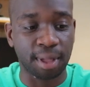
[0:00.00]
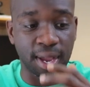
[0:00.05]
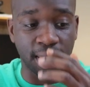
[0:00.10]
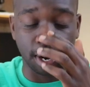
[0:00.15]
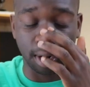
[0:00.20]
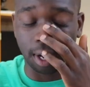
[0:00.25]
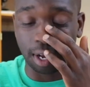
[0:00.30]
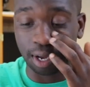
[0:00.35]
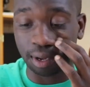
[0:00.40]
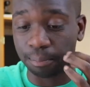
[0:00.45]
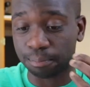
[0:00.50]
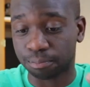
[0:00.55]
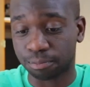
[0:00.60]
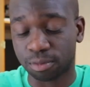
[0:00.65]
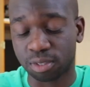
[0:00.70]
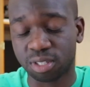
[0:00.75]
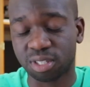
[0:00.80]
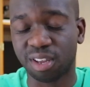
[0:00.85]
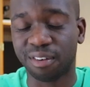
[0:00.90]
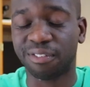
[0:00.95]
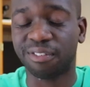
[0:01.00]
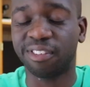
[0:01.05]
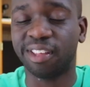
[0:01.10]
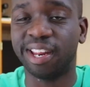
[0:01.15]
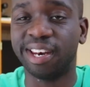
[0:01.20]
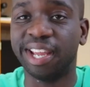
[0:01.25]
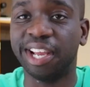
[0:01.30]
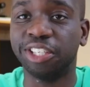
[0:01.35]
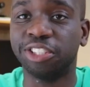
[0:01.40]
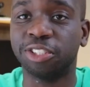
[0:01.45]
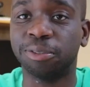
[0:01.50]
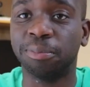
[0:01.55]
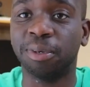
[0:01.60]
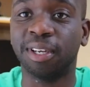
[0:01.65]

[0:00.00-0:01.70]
and stuff of that nature.